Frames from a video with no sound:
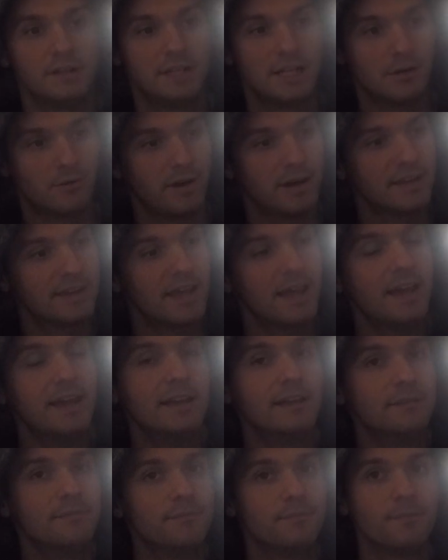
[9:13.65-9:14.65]
Now I
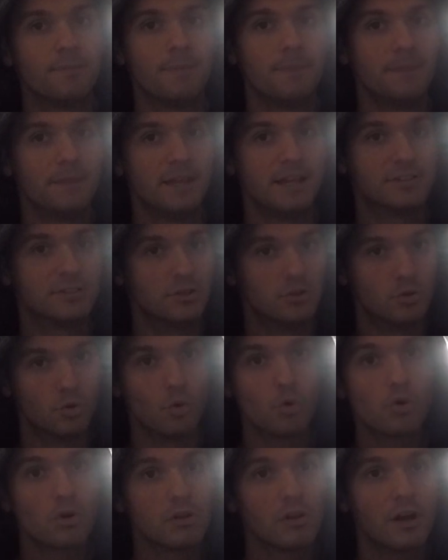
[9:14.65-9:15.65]
get it's a
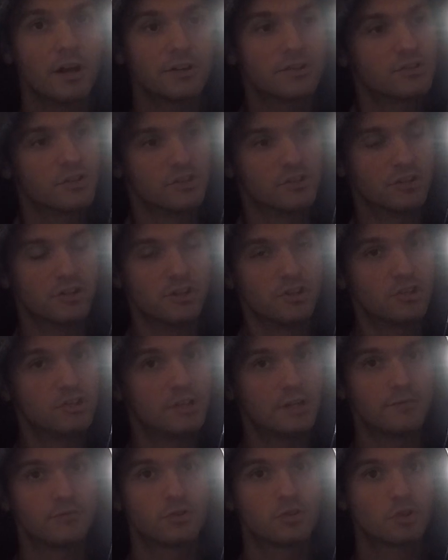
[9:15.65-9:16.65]
dual clutch. It's gonna
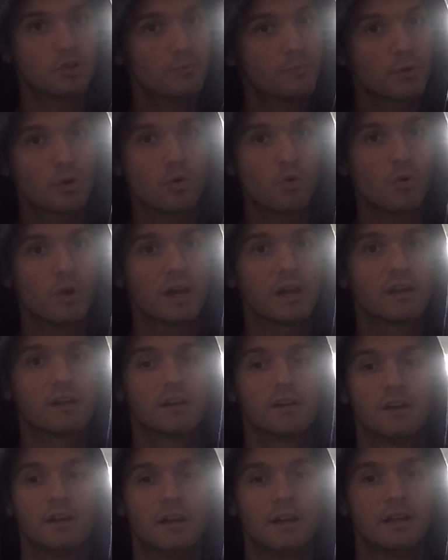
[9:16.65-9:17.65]
shift super
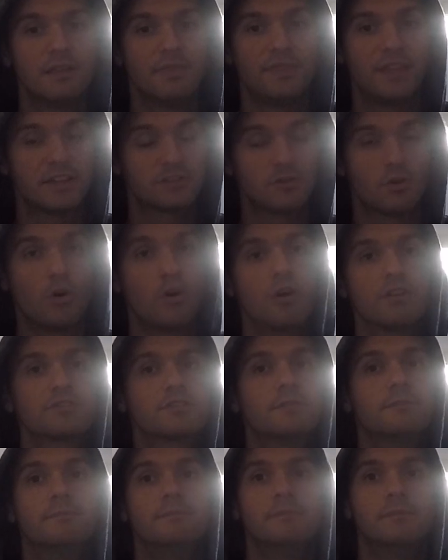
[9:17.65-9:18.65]
quick. That's
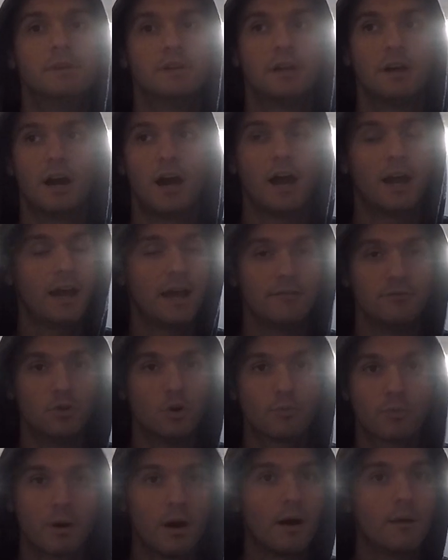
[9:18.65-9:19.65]
awesome. I have
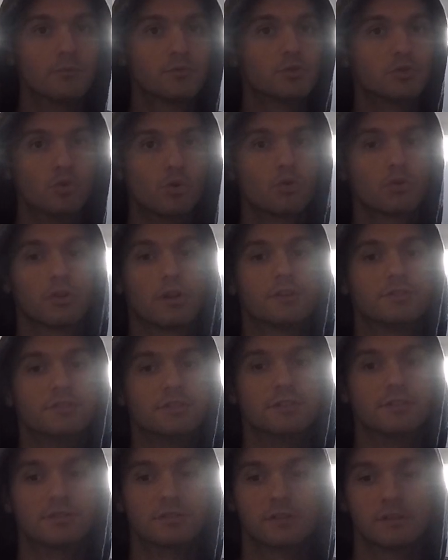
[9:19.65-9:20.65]
no problems with dual
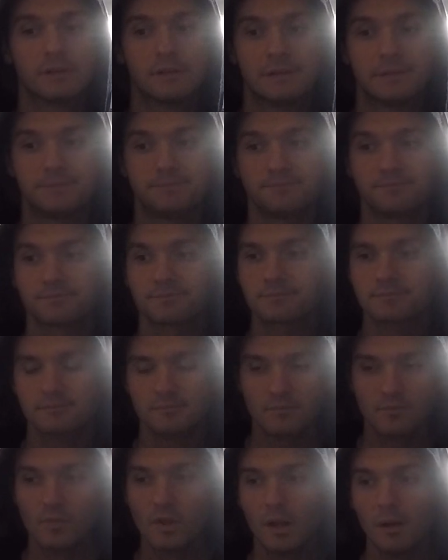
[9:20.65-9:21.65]
clutches.
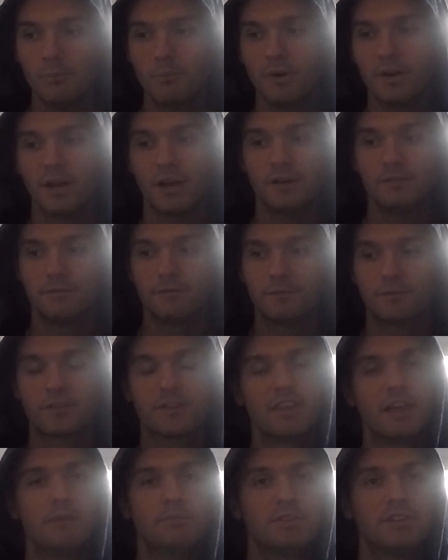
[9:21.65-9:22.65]
But
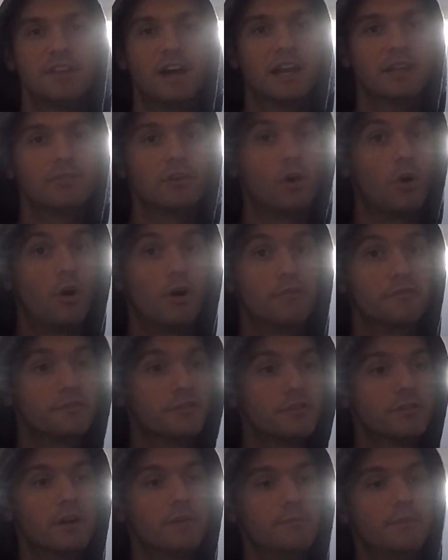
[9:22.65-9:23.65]
for them to not even
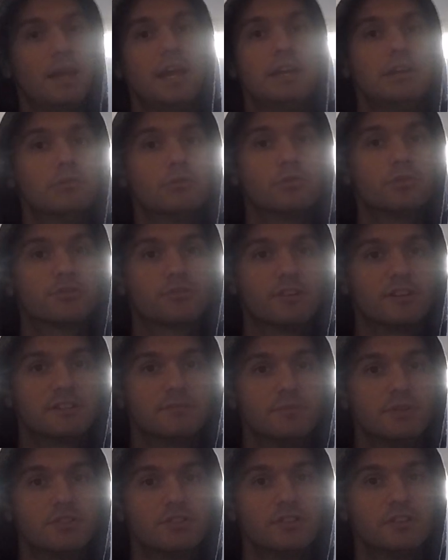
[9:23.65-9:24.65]
offer a manual
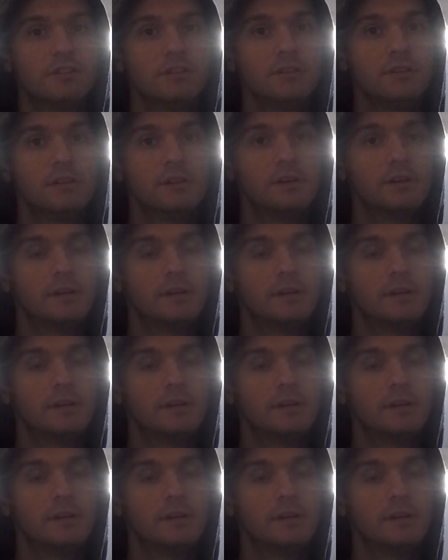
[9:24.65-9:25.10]
transmission,